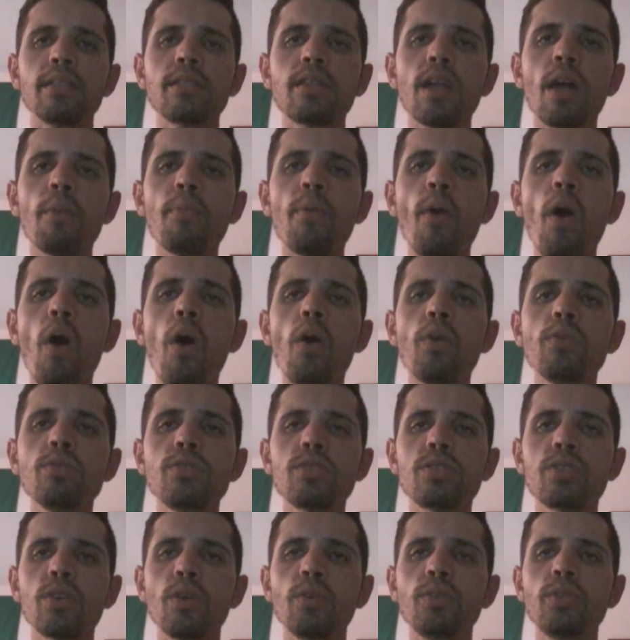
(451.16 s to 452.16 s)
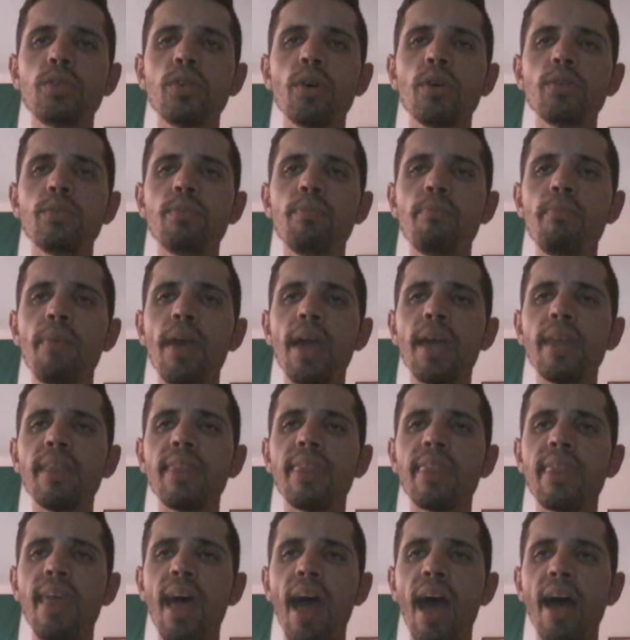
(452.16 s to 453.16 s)
Trump also told May
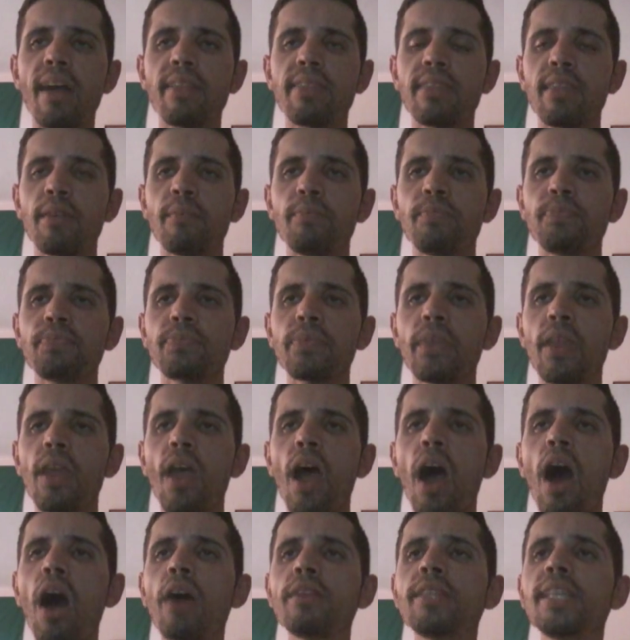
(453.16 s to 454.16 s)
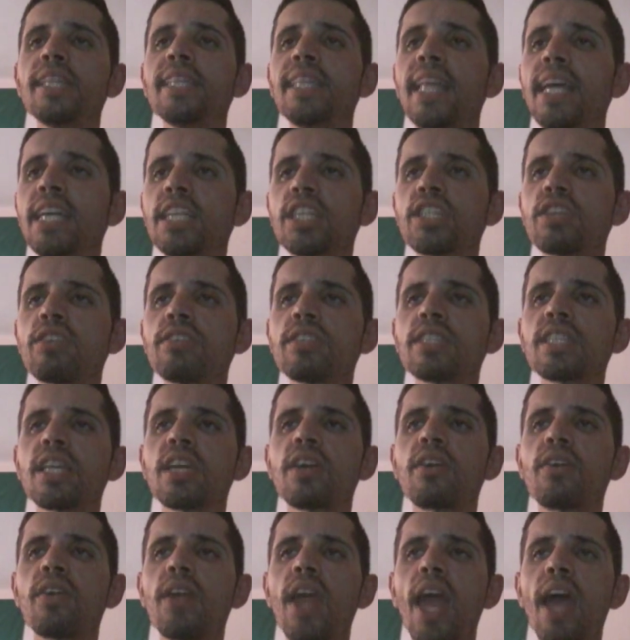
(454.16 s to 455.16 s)
that other nations
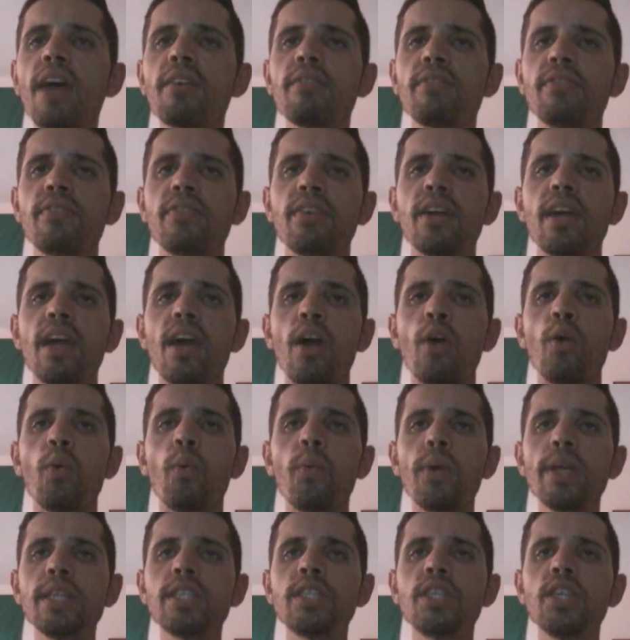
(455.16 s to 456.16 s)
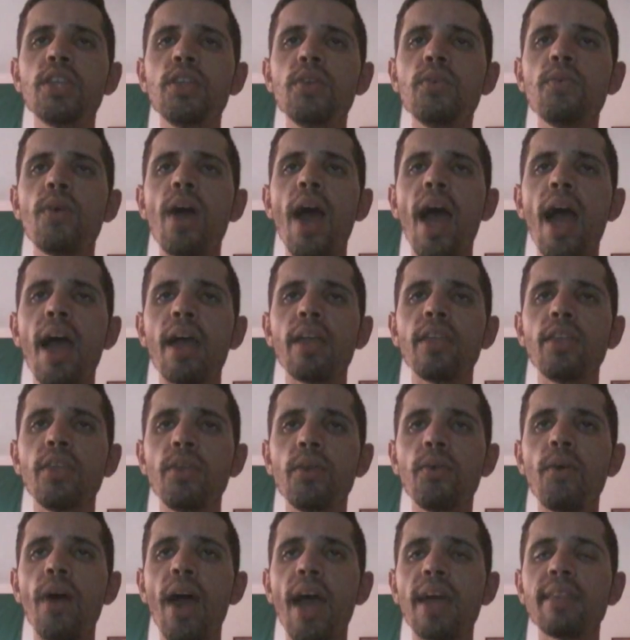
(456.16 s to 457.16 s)
grieve with you
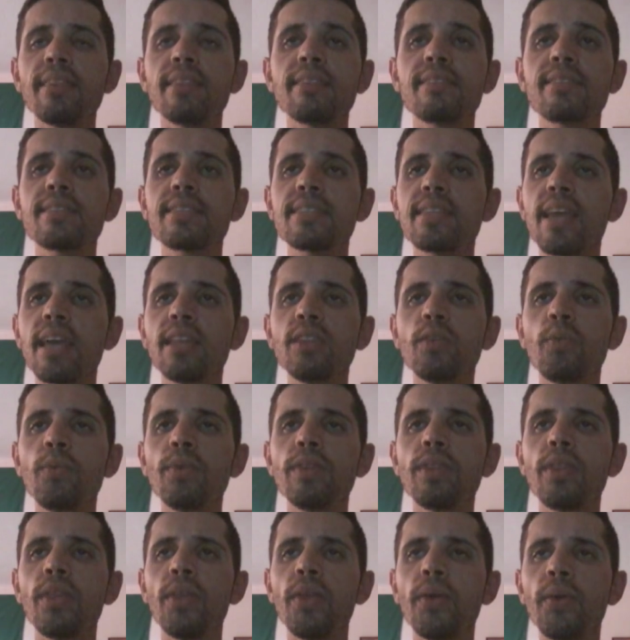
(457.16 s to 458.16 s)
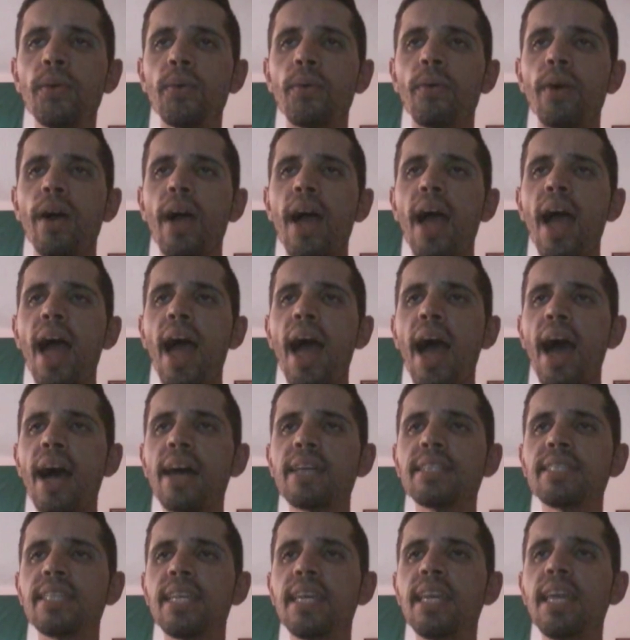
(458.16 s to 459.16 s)
and stand with you,
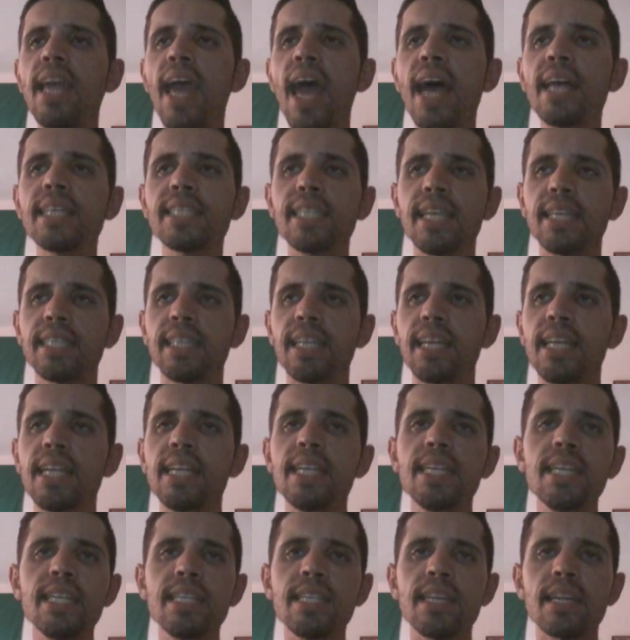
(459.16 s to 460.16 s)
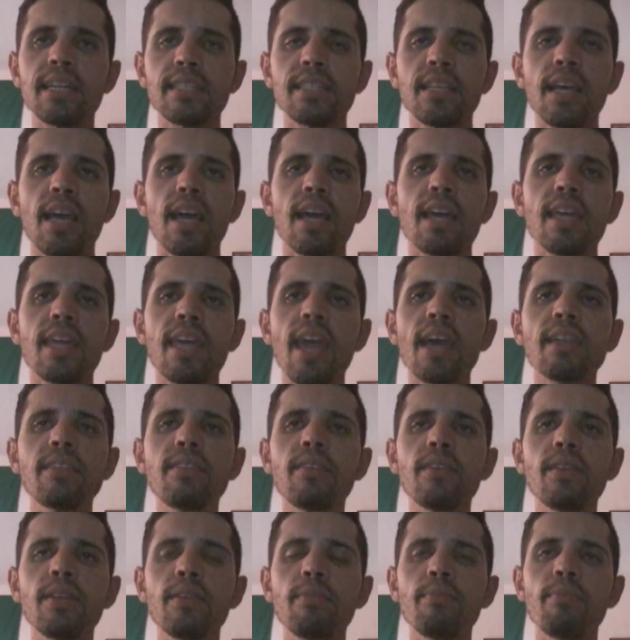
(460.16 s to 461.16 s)
as he asked leaders
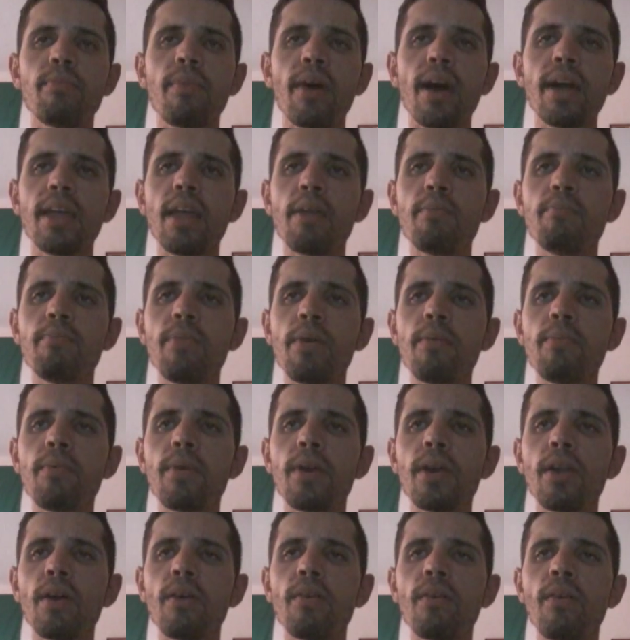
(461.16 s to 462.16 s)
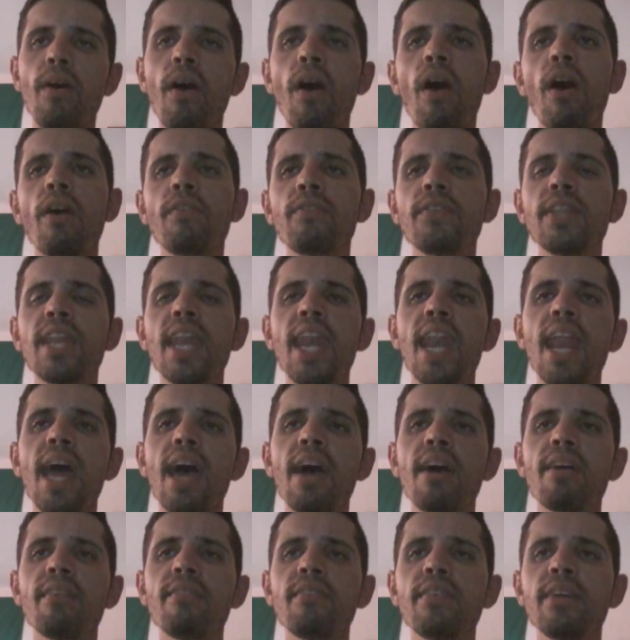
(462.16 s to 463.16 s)
gathering by a memorial of
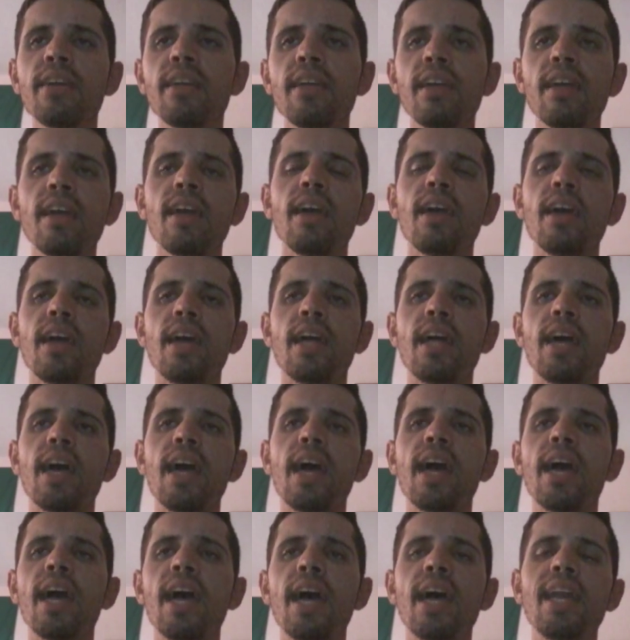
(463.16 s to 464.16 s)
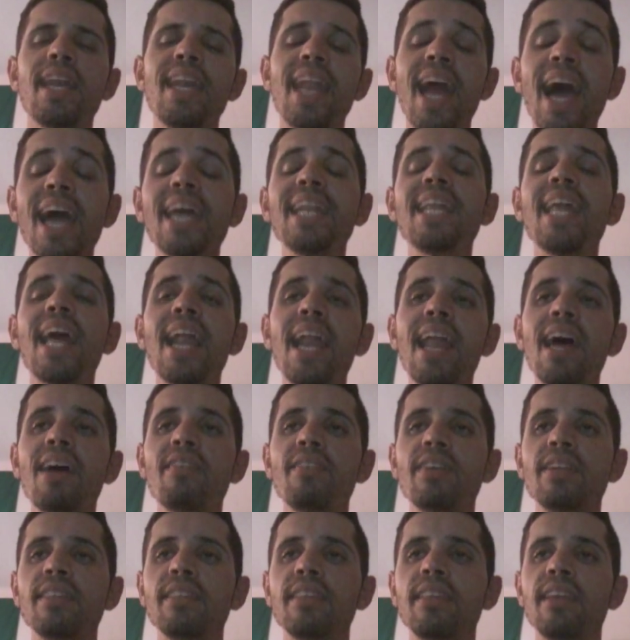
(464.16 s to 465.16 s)

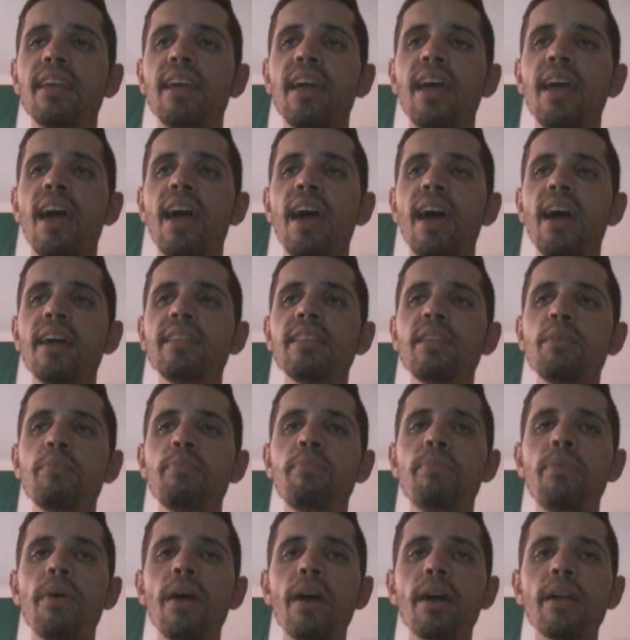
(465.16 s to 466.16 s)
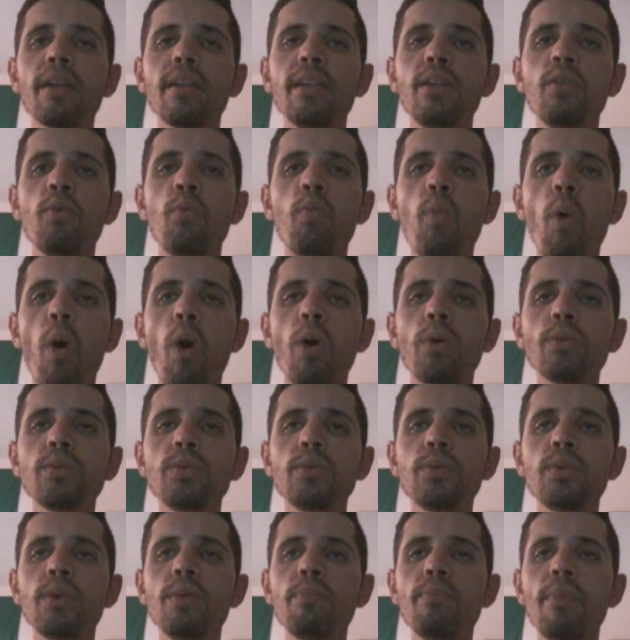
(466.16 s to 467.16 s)
9/11 and the Berlin Wall
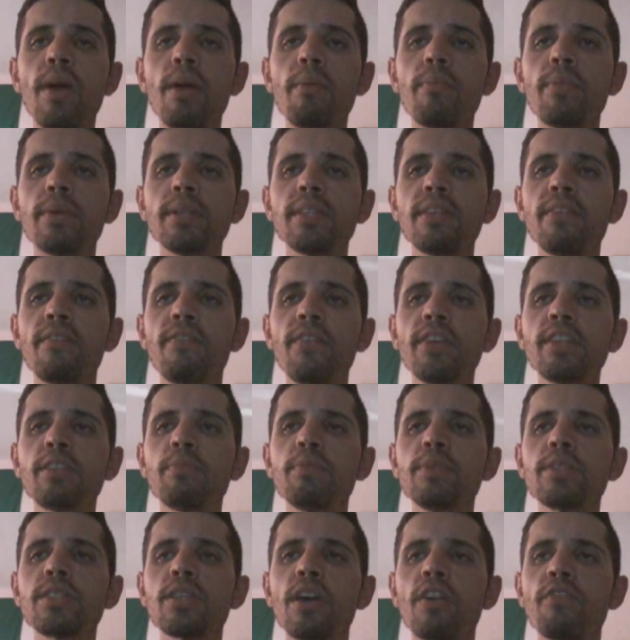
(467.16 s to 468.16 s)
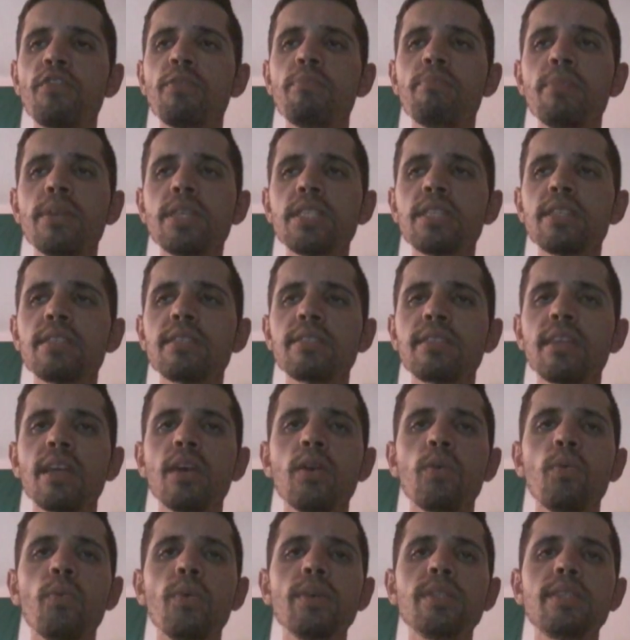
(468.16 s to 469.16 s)
to remember the victims of
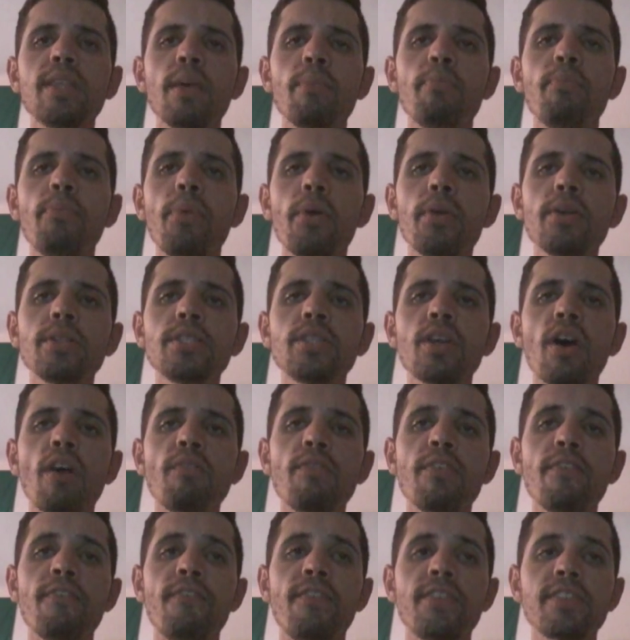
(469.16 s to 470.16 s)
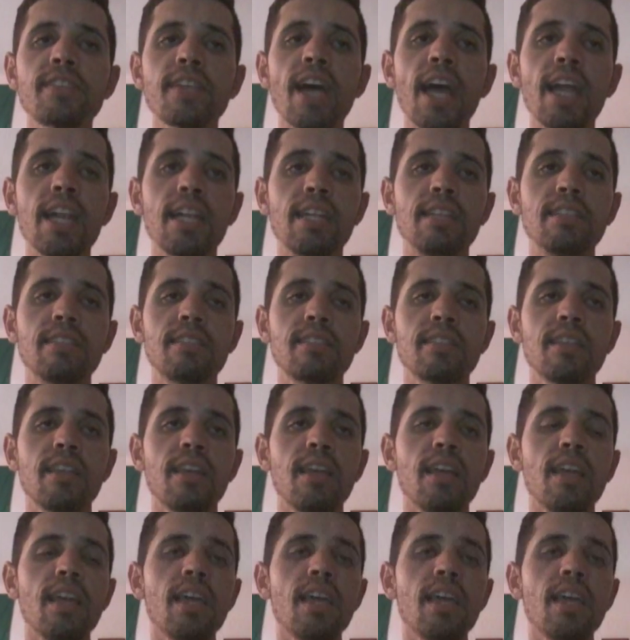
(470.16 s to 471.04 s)
Manchester with the period of silence.